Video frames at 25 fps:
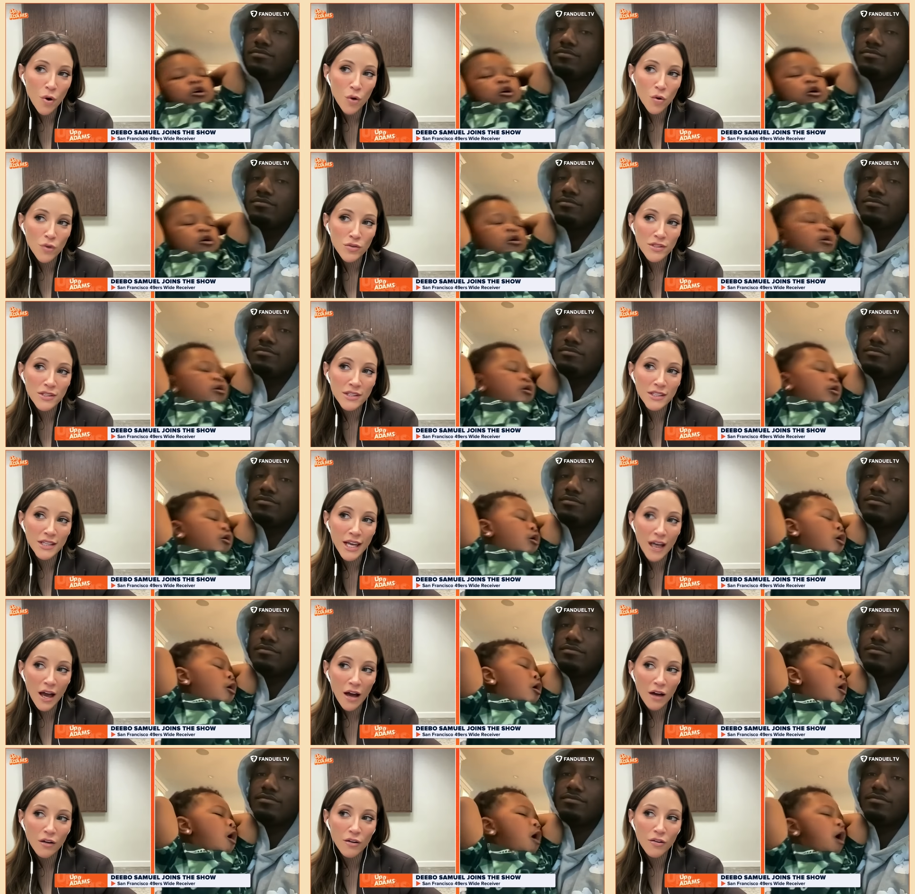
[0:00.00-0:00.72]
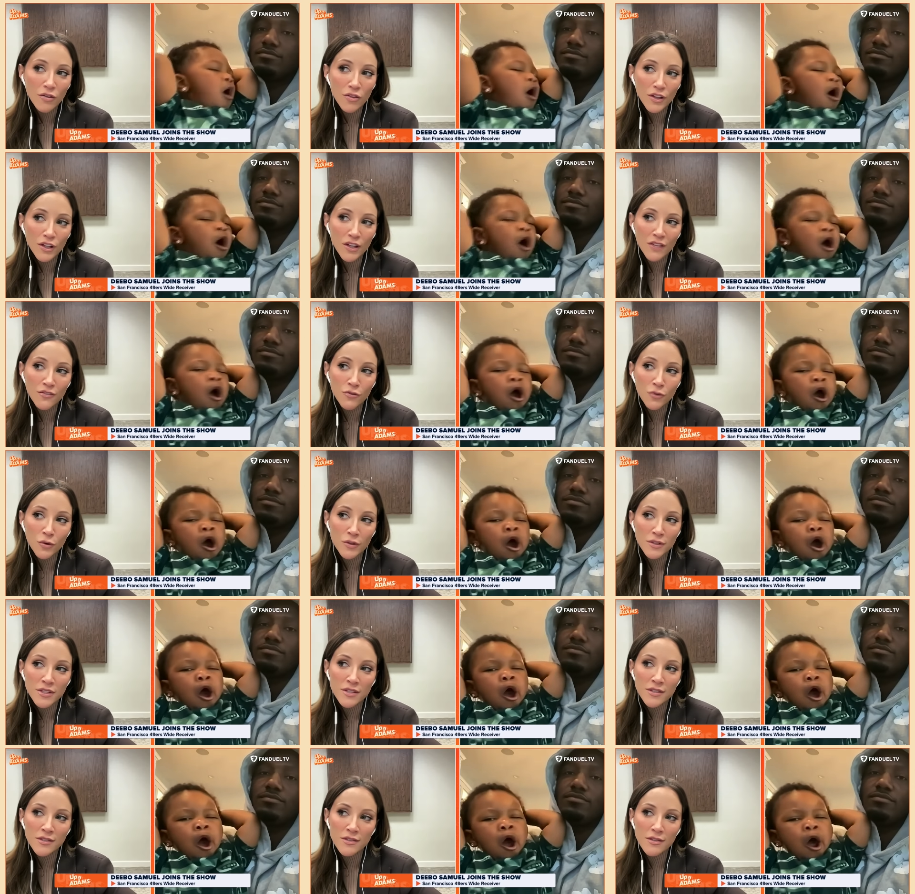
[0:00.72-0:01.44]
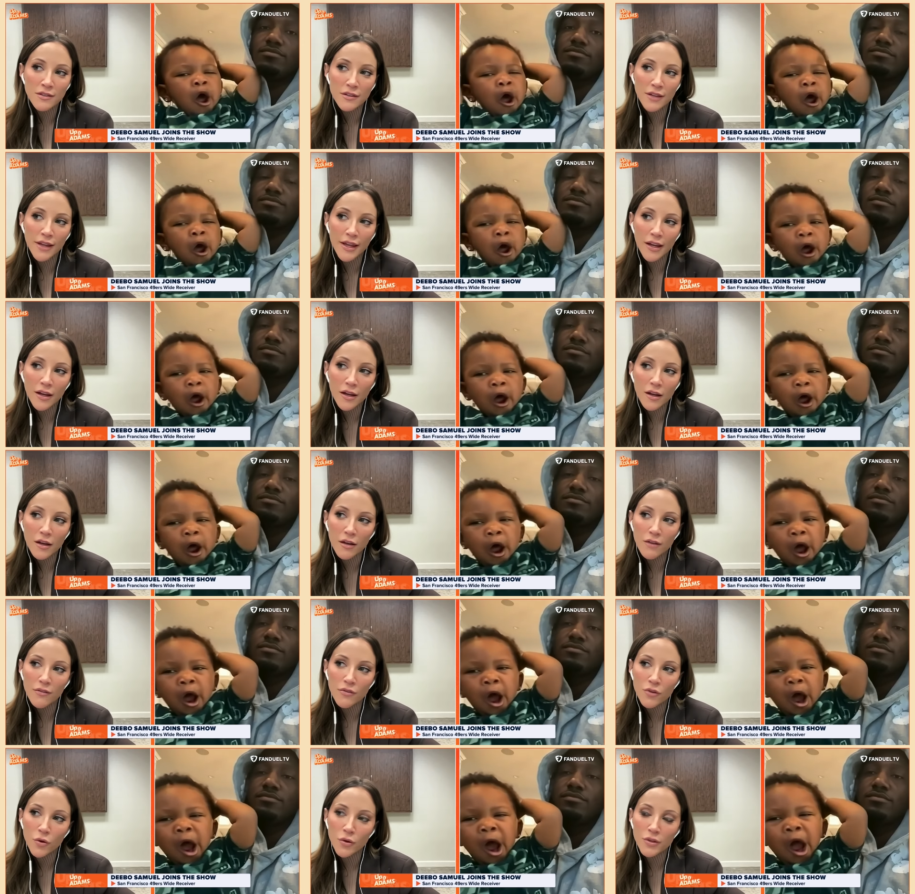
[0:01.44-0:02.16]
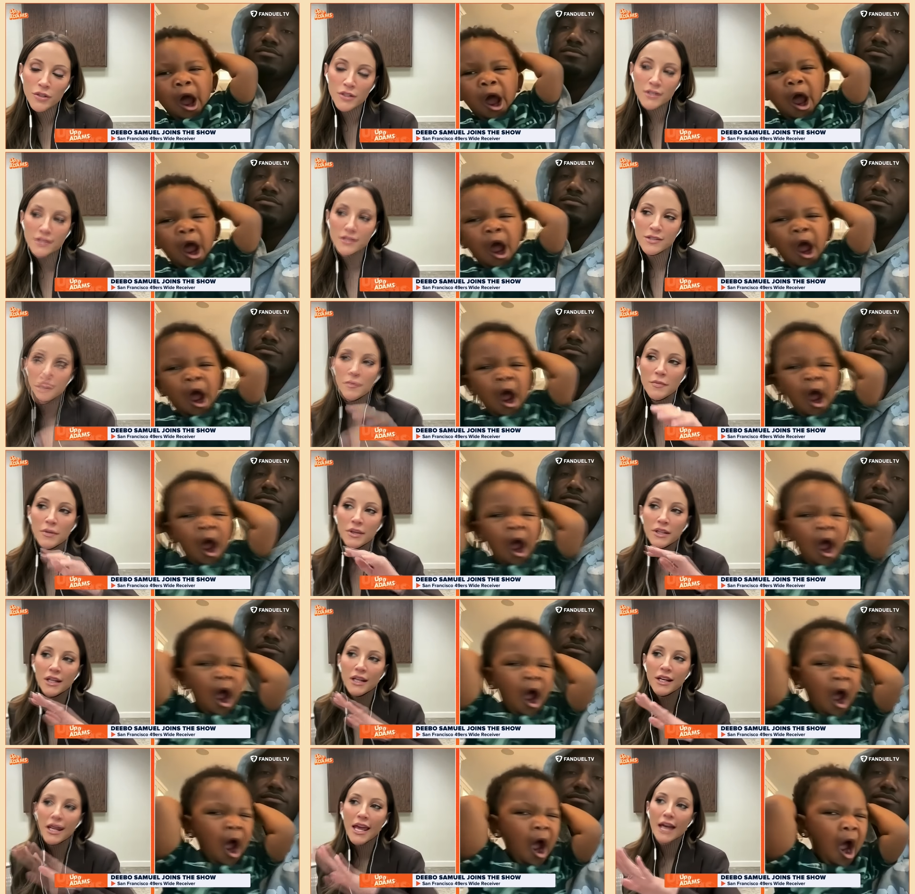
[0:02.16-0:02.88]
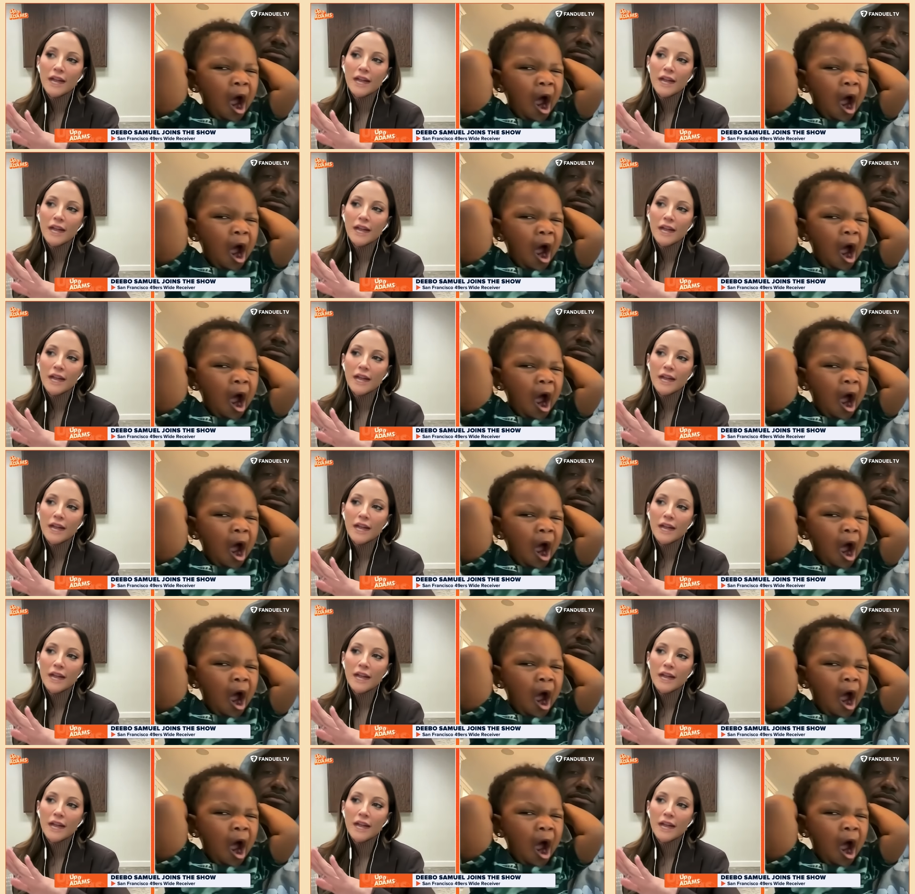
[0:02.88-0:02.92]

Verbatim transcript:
Speaker 1: mostly health? Like if you were to submit an